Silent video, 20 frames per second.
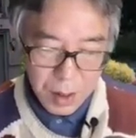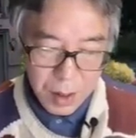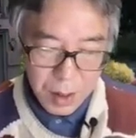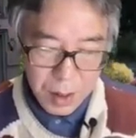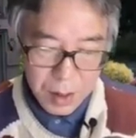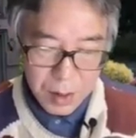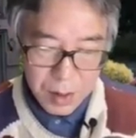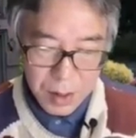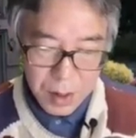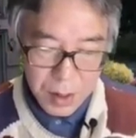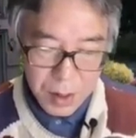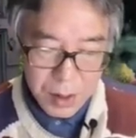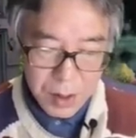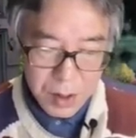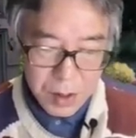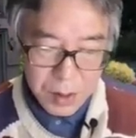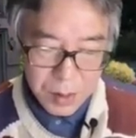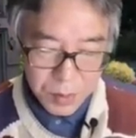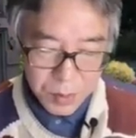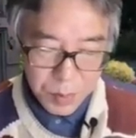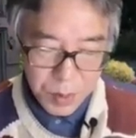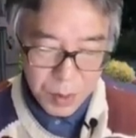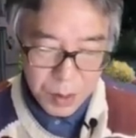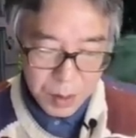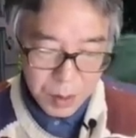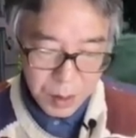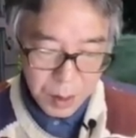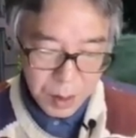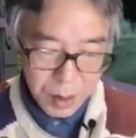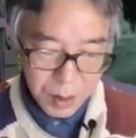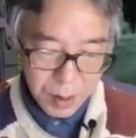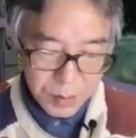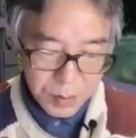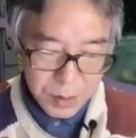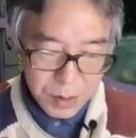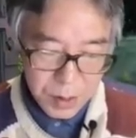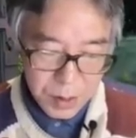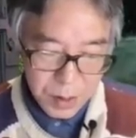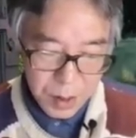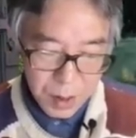And this
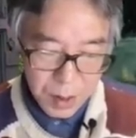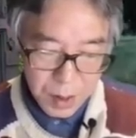becomes